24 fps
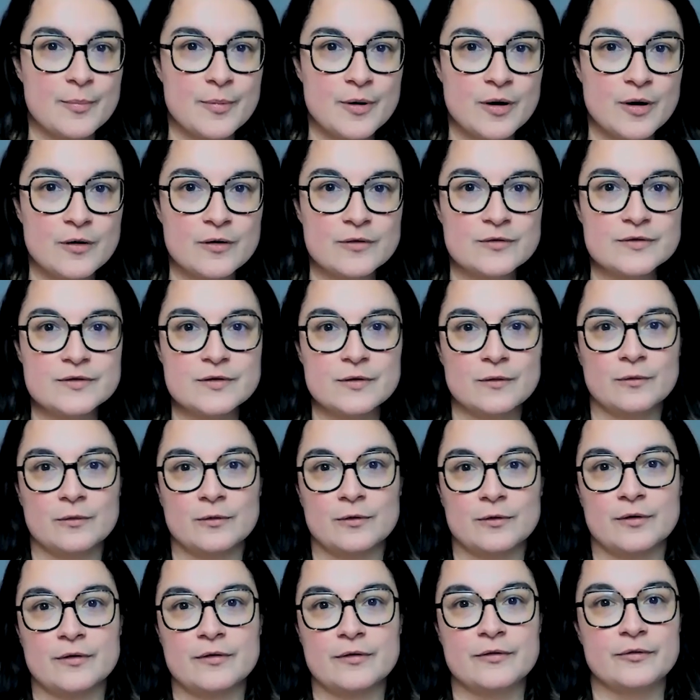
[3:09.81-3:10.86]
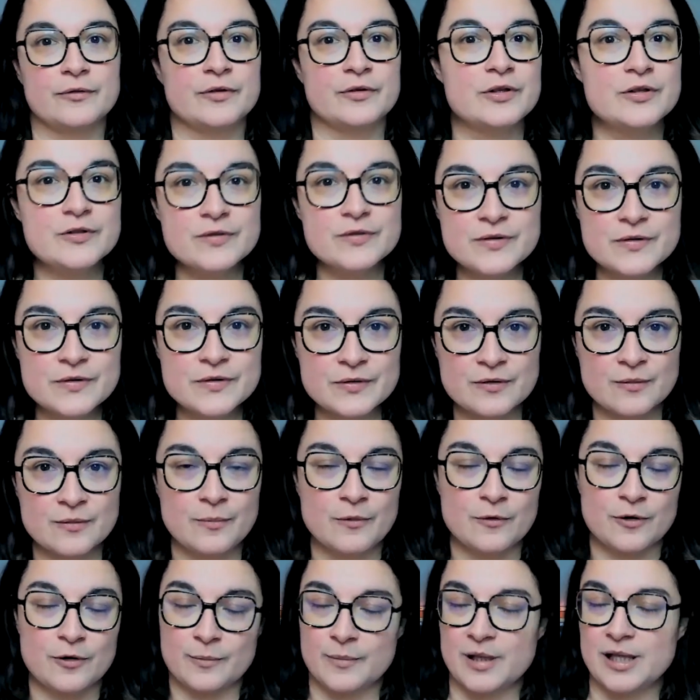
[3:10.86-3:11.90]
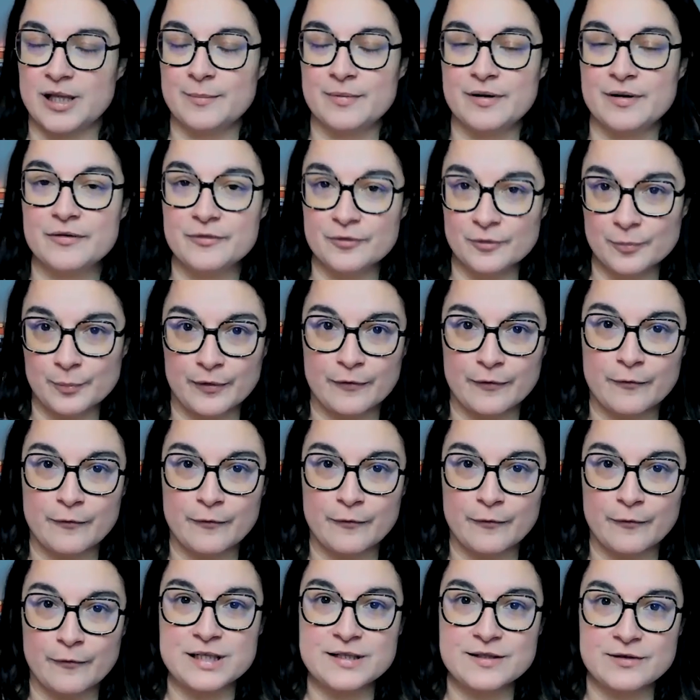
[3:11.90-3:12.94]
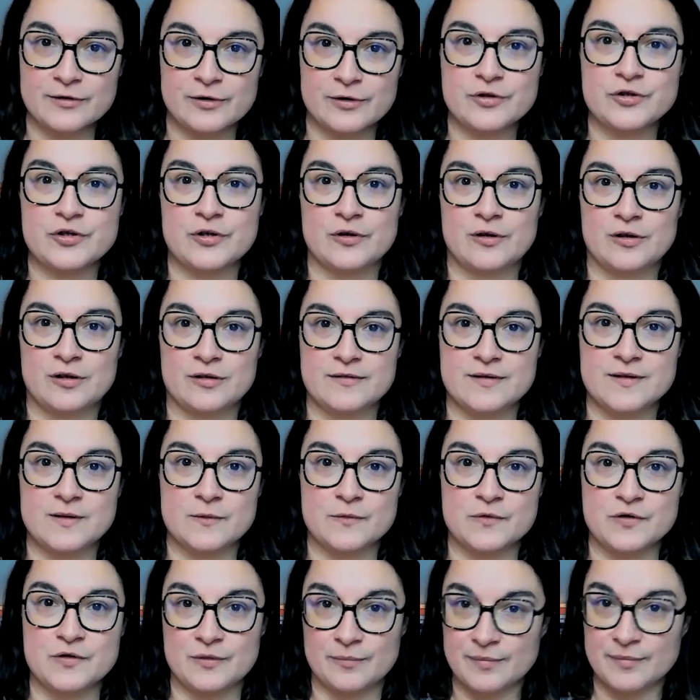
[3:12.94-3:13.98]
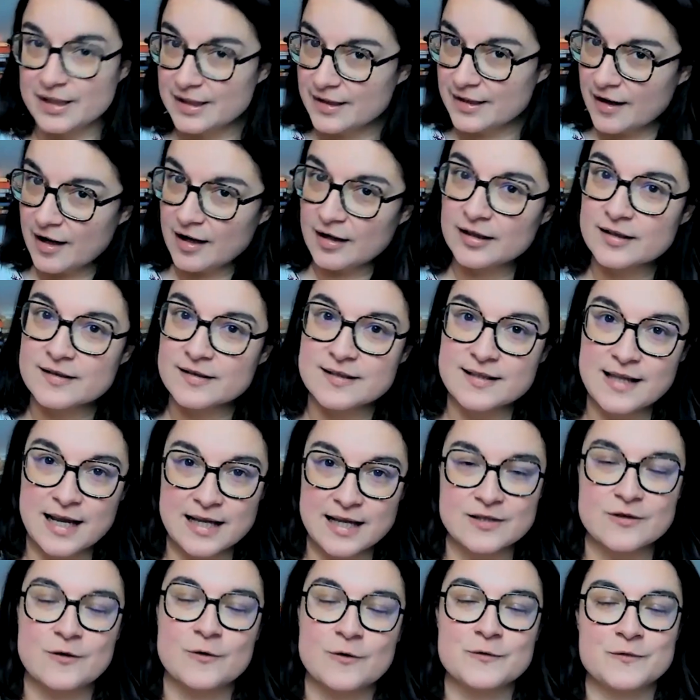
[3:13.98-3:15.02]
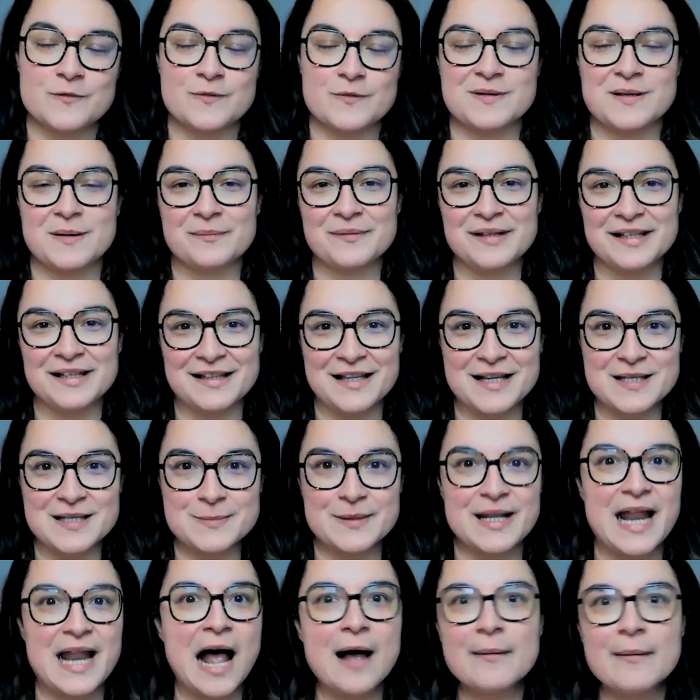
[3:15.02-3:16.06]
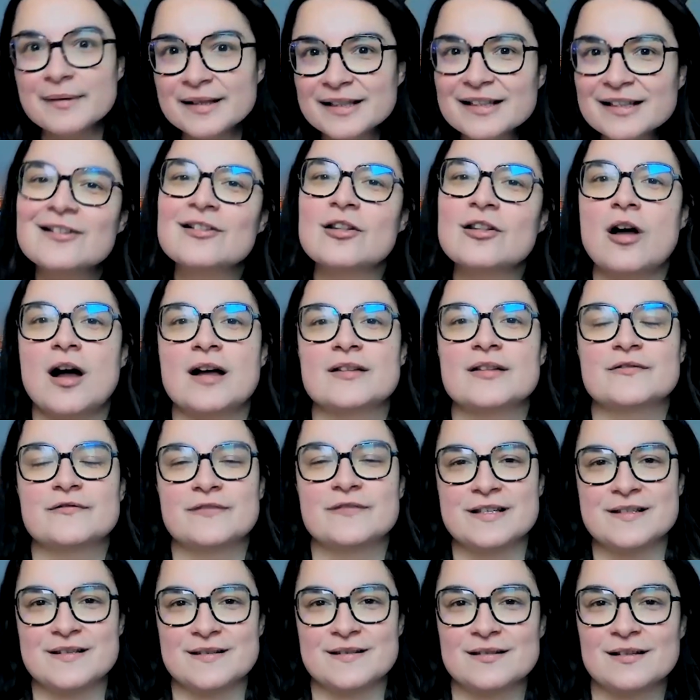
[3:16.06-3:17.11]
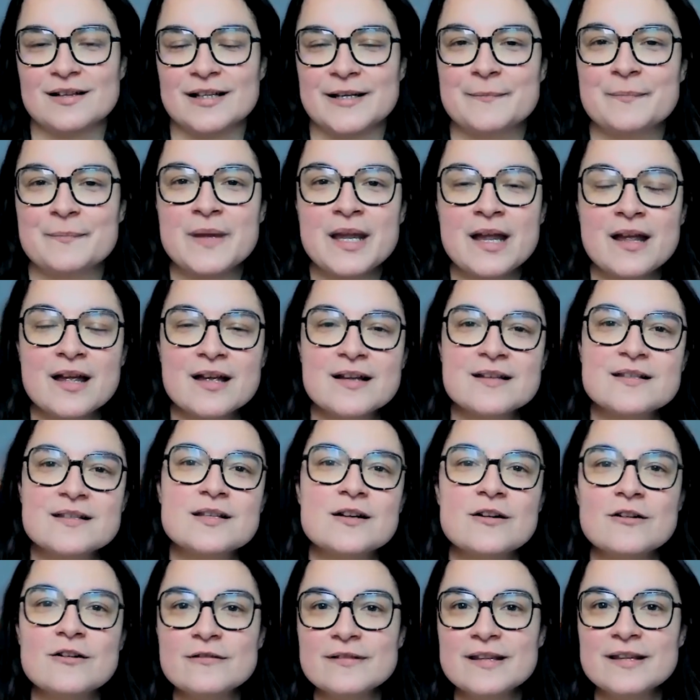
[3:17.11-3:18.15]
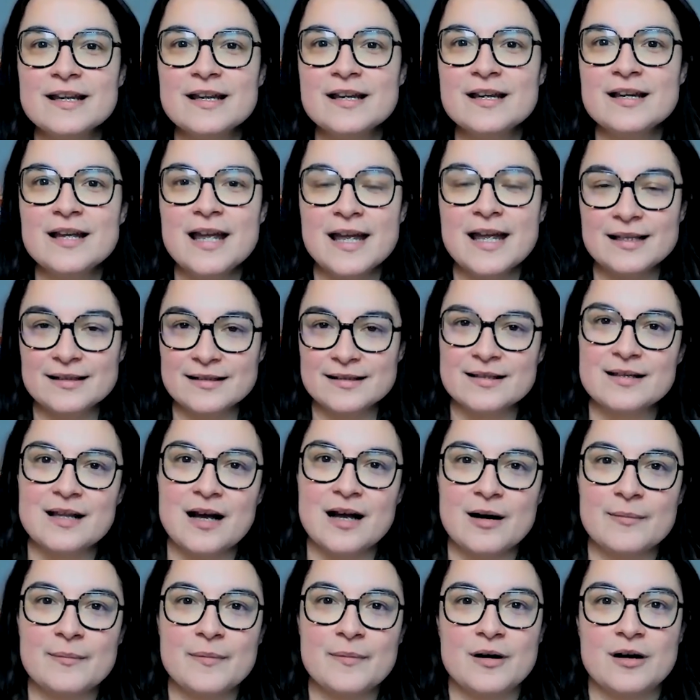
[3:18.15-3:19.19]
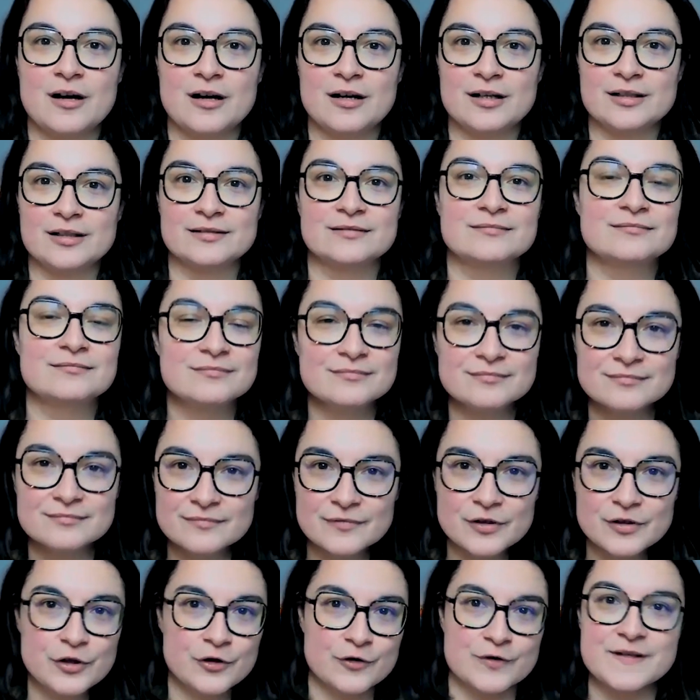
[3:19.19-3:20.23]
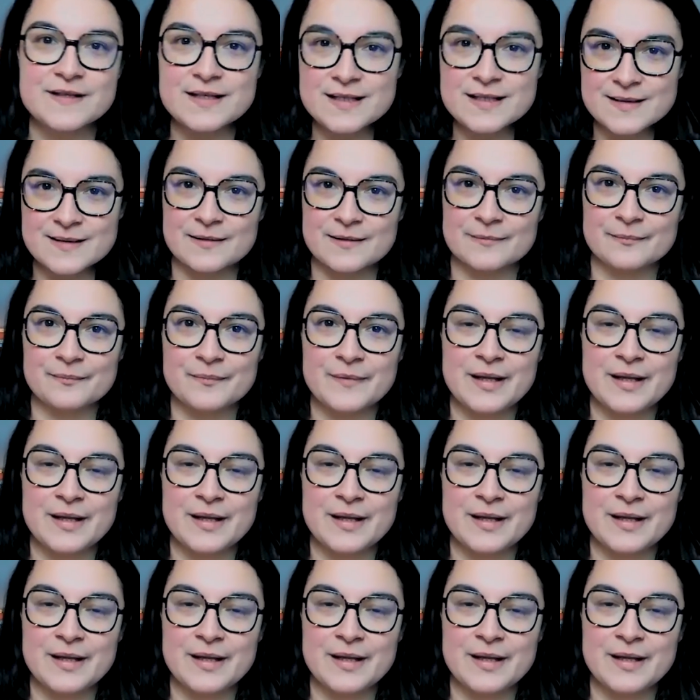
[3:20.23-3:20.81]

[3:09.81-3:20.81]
post or through YouTube or maybe through performing search on social media, because that's also something that's been happening a lot recently. So they ended up on your system.